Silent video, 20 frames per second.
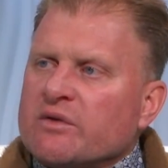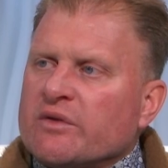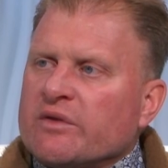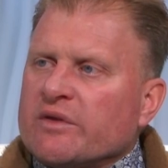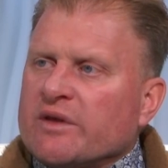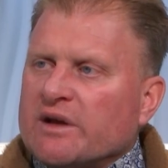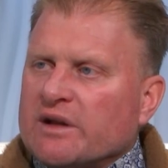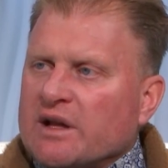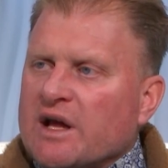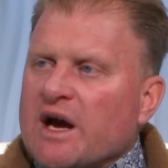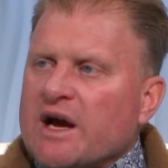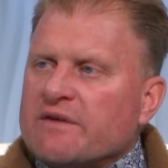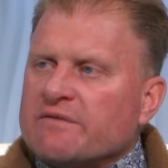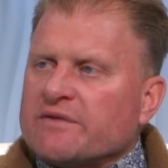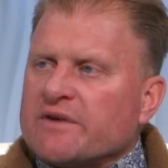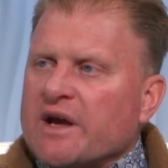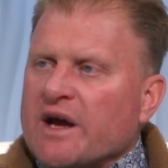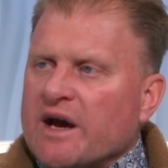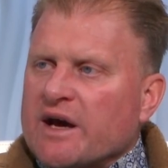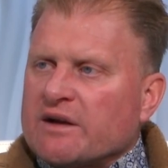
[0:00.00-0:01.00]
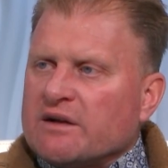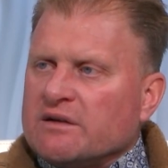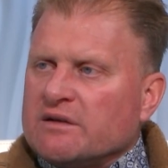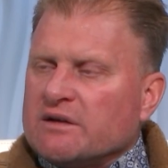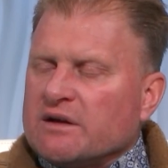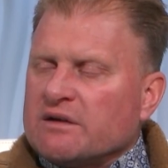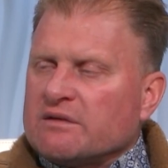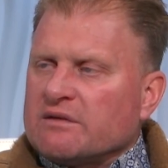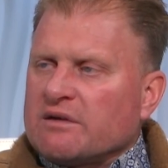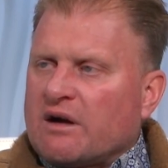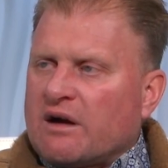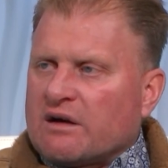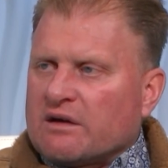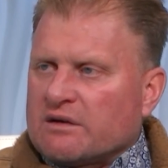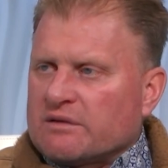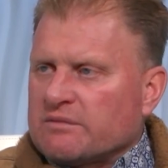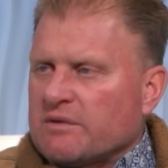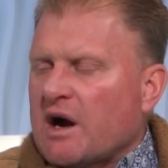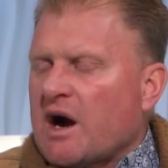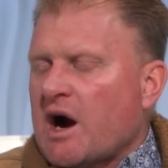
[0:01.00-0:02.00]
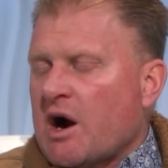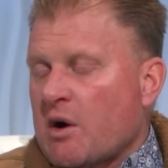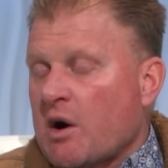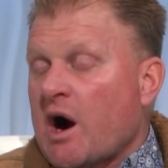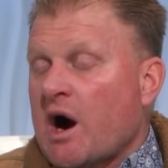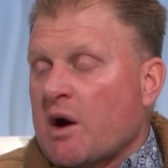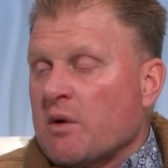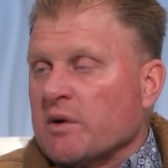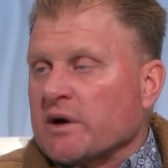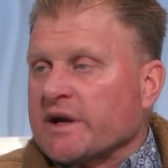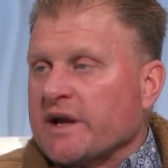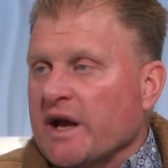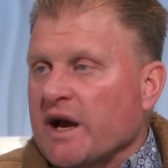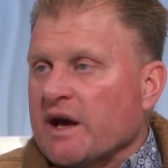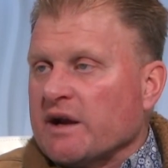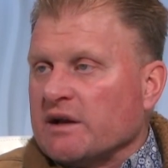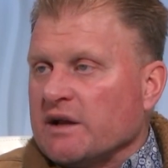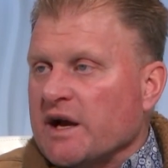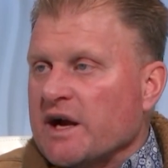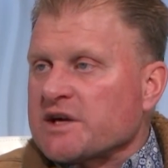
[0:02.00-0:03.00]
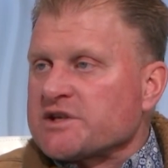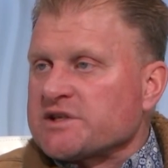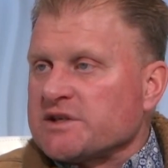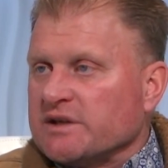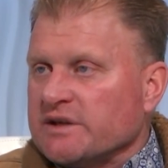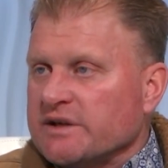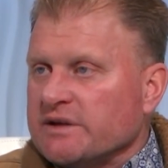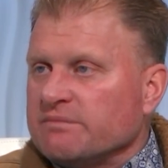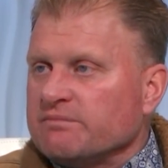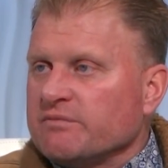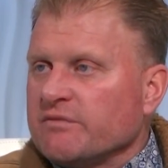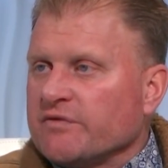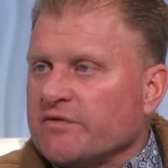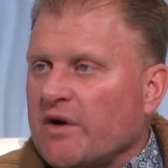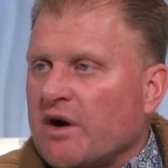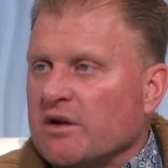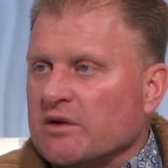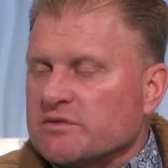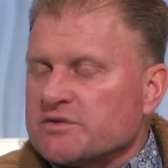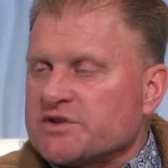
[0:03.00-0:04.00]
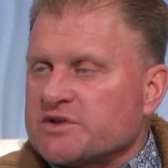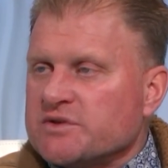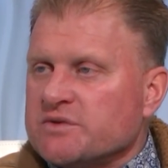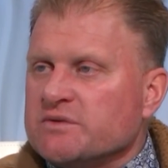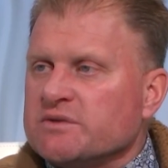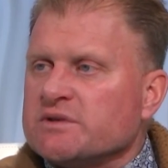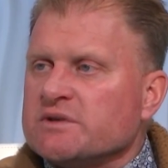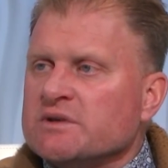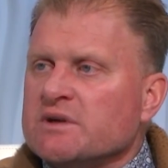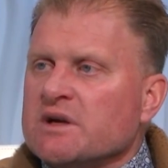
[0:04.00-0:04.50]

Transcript: the live cattle, our cattle actually follow suit.